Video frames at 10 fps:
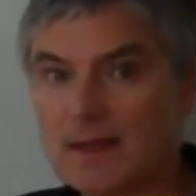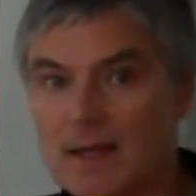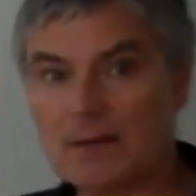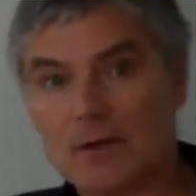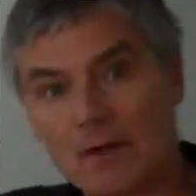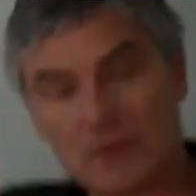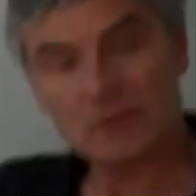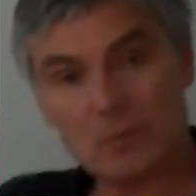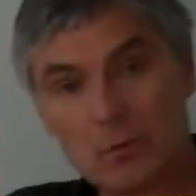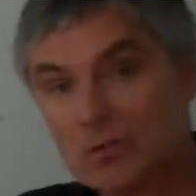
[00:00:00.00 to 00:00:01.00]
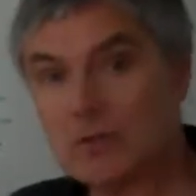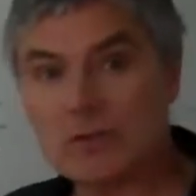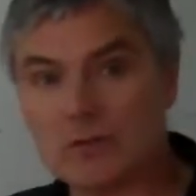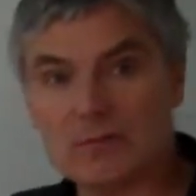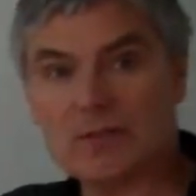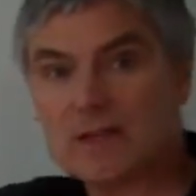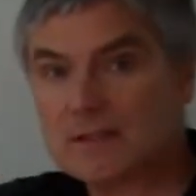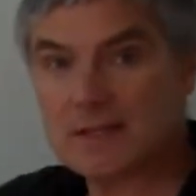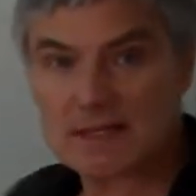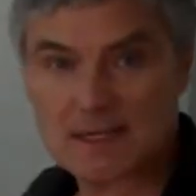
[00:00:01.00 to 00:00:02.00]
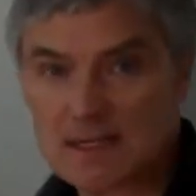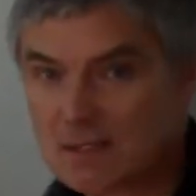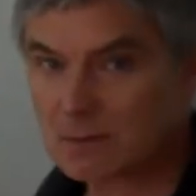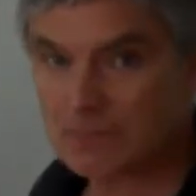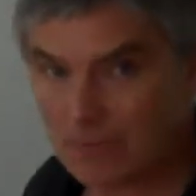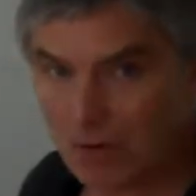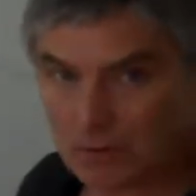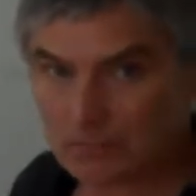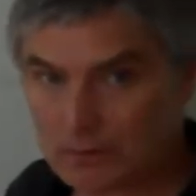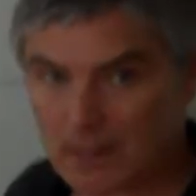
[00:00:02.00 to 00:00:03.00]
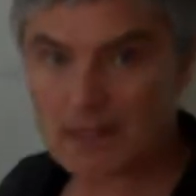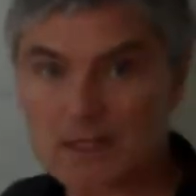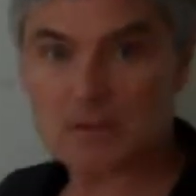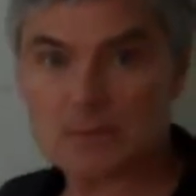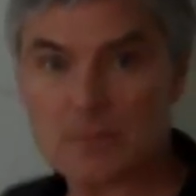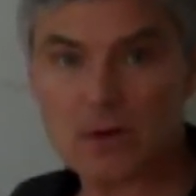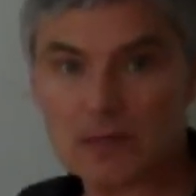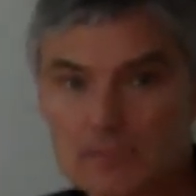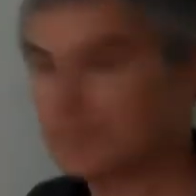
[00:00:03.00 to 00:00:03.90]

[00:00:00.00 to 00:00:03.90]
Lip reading: Now, so what do you do? So that's how to do it wrong. How do you do it right?